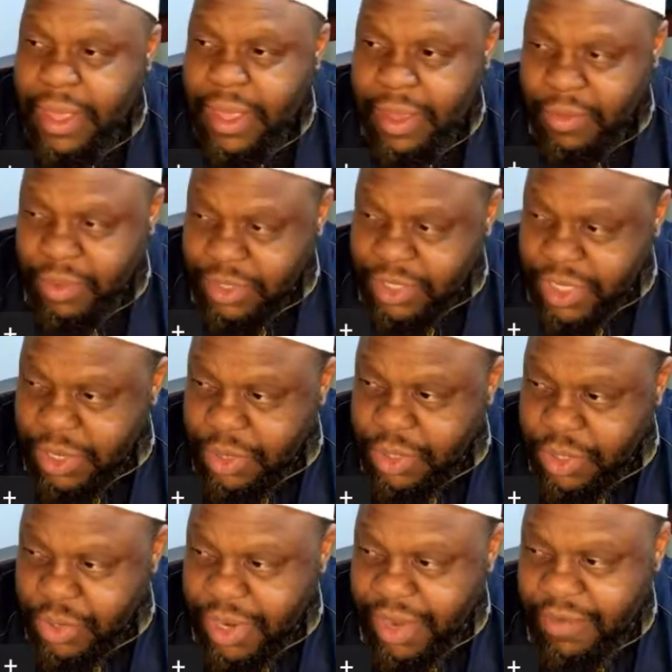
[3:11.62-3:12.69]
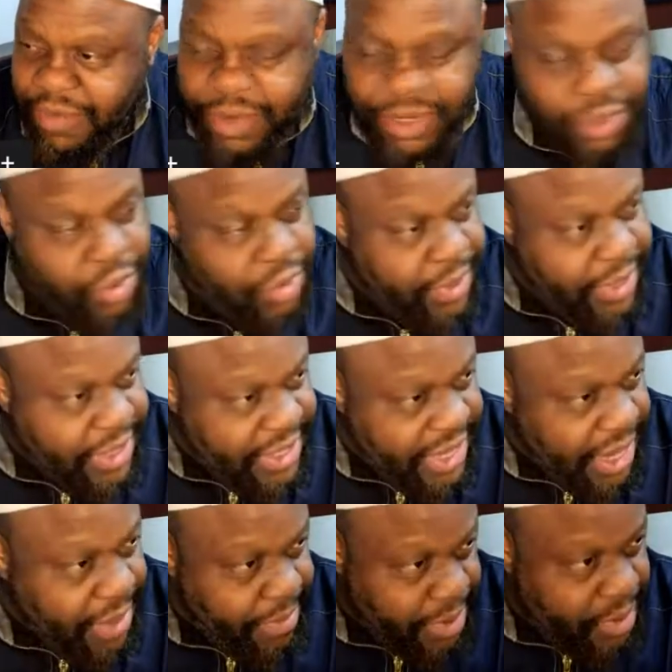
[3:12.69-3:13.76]
we still do it even with the
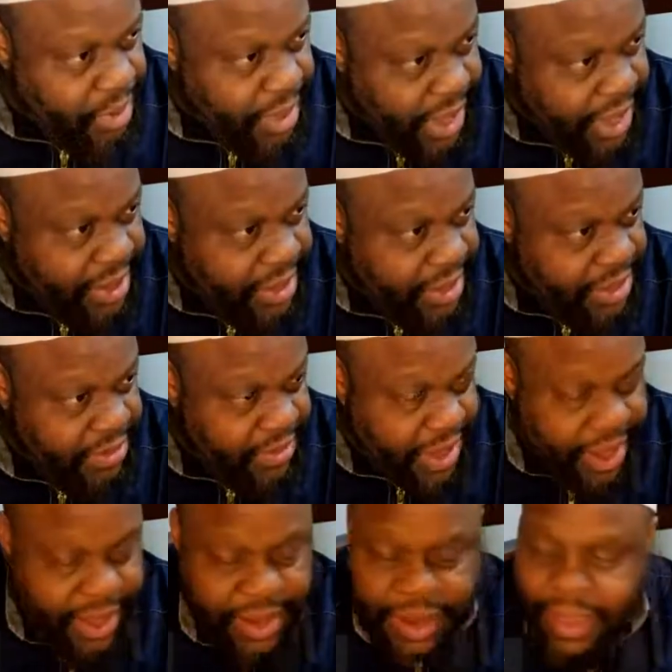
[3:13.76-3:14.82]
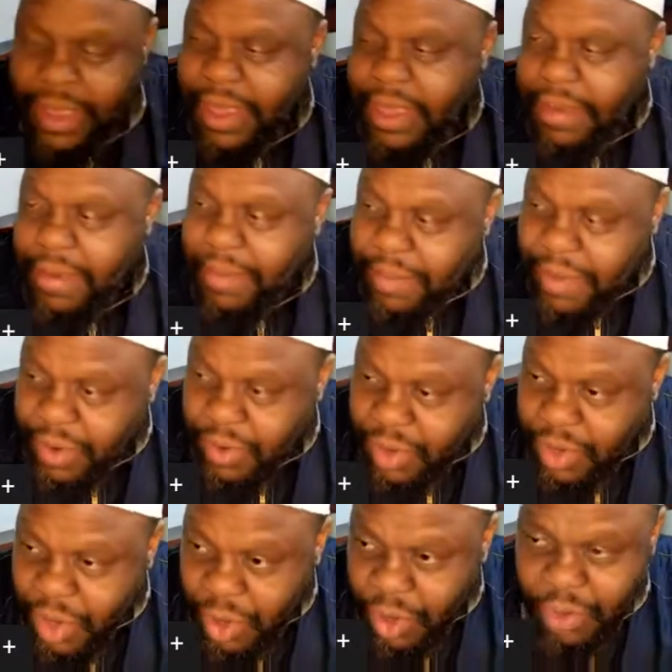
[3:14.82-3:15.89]
tap. Okay, that's fine. But
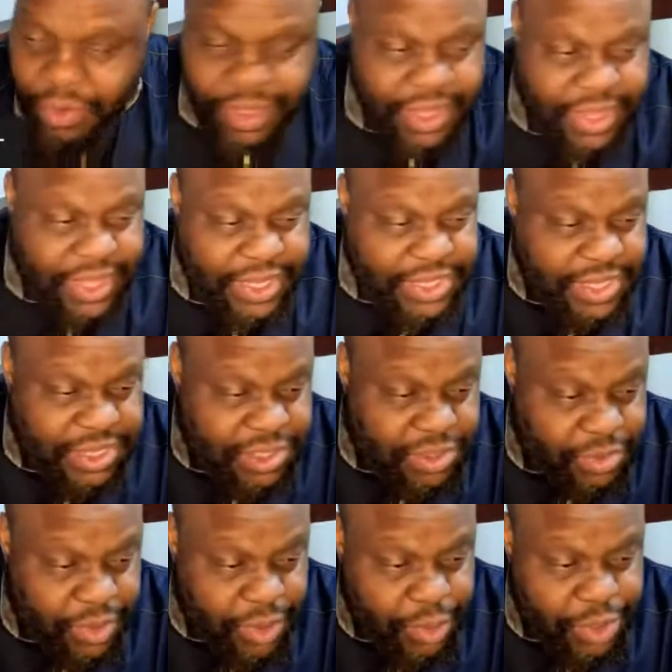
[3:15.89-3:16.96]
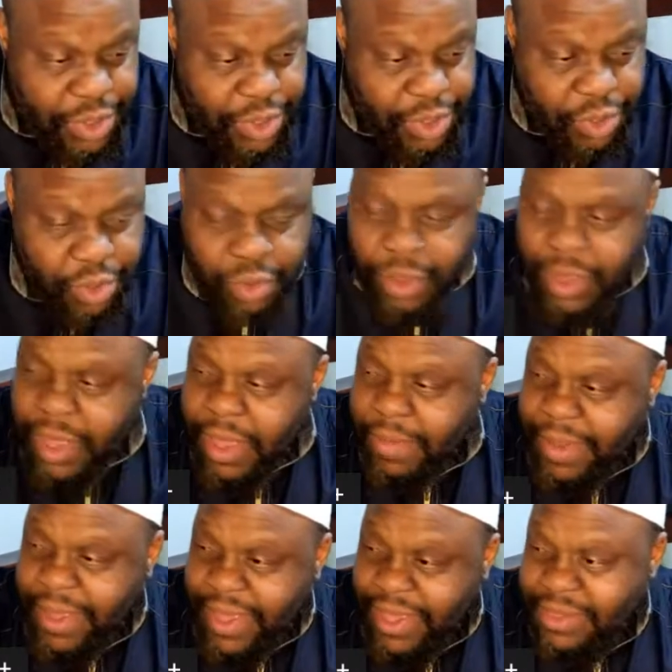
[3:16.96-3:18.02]
know that this is what we should do,
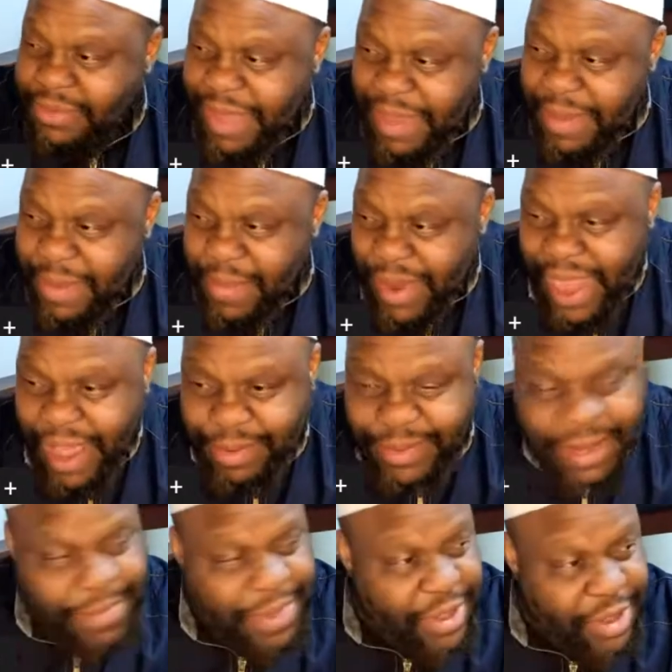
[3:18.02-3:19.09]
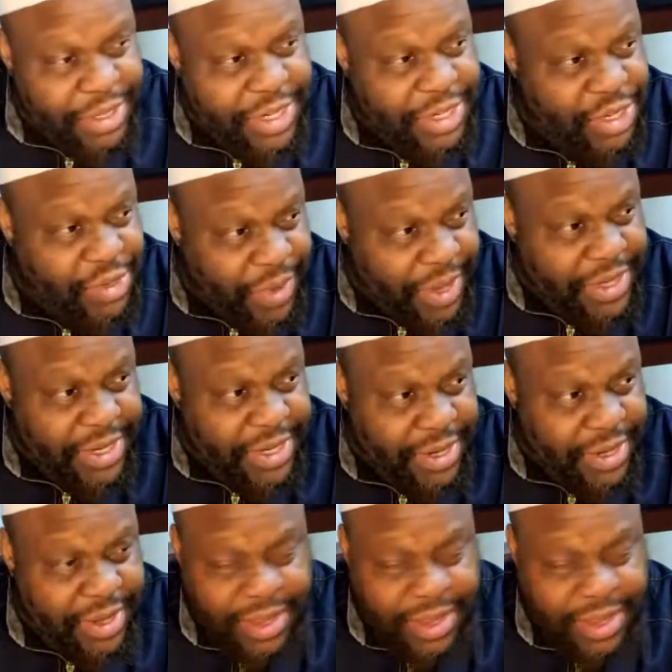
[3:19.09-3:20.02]
because maybe perhaps that be your situation,